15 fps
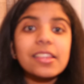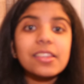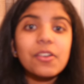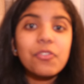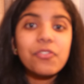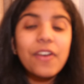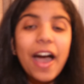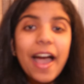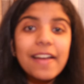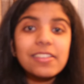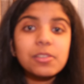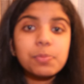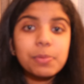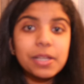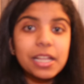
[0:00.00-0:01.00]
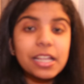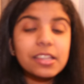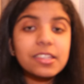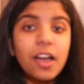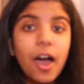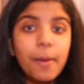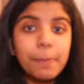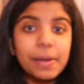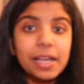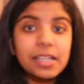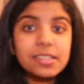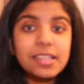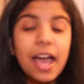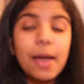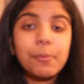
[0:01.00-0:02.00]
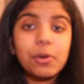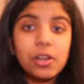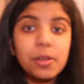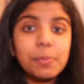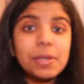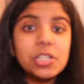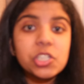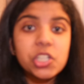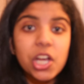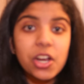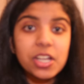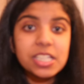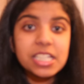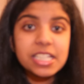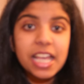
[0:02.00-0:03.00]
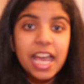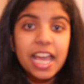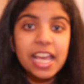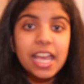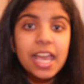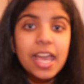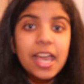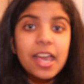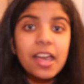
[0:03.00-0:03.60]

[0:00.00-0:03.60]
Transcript: The 5 speeding topics that I'm going to be sharing today